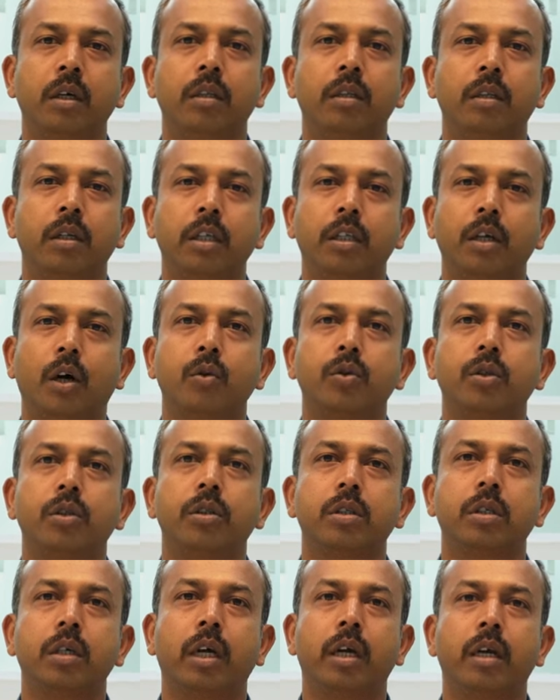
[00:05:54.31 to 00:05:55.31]

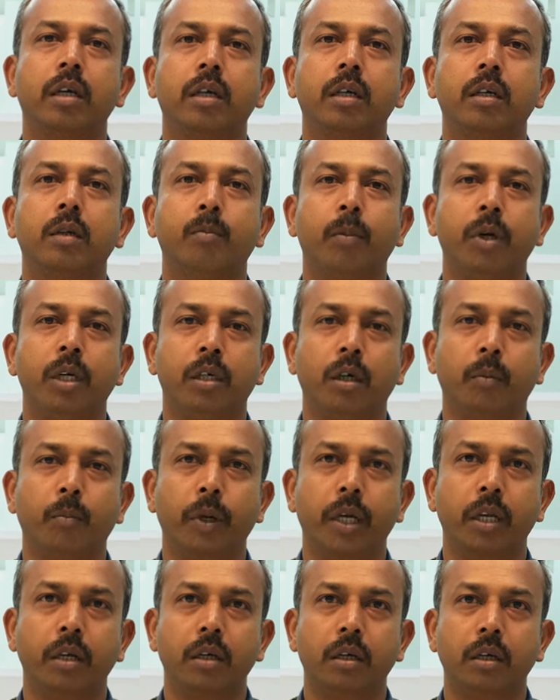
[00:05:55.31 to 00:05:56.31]
3,300 built up
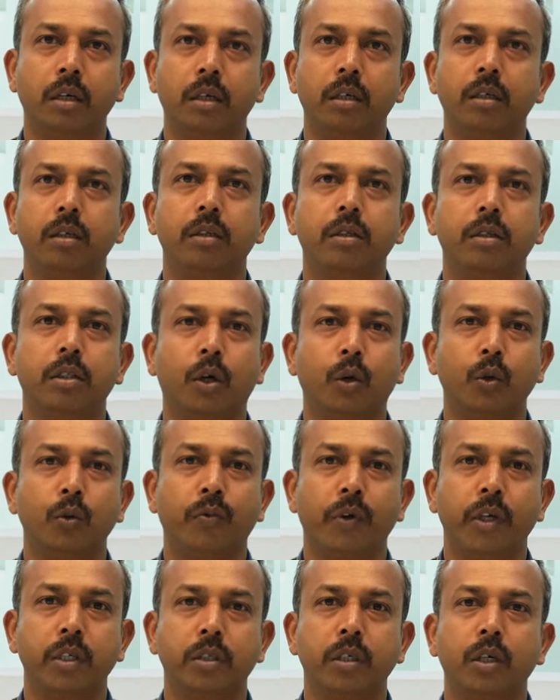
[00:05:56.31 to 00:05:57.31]
area,
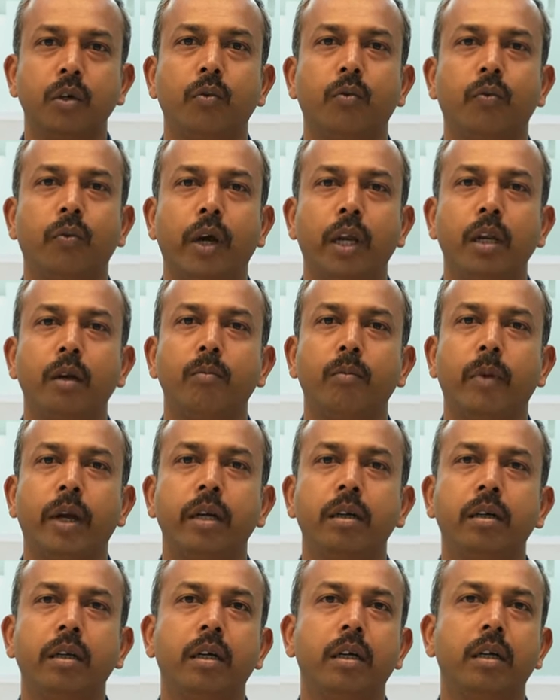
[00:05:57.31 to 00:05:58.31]
south facing, well
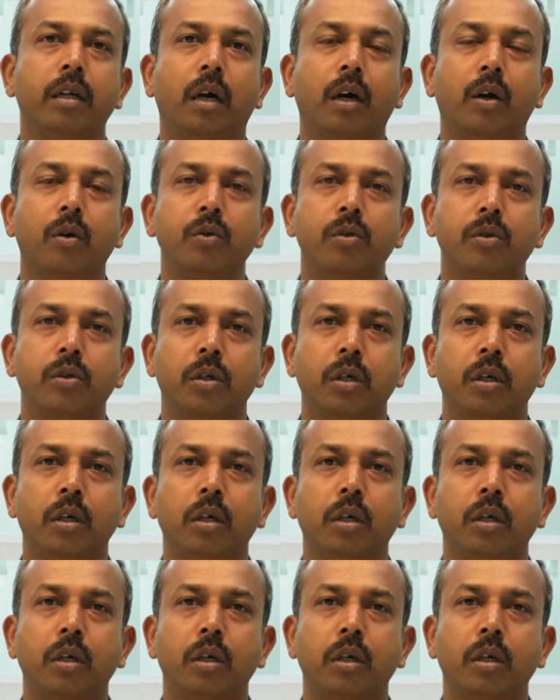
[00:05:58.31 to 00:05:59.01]
maintained house.